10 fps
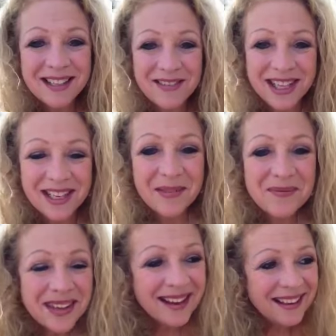the video.
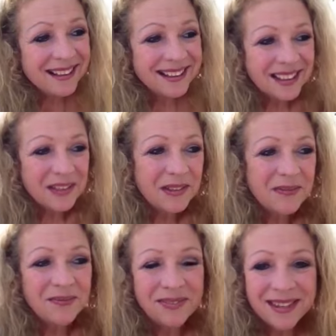So,
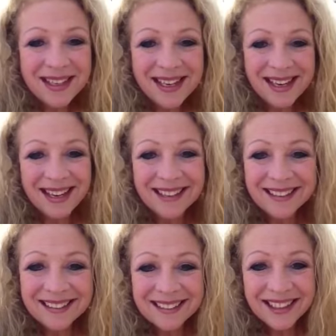yeah,
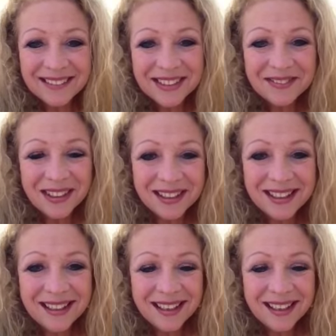that was fun.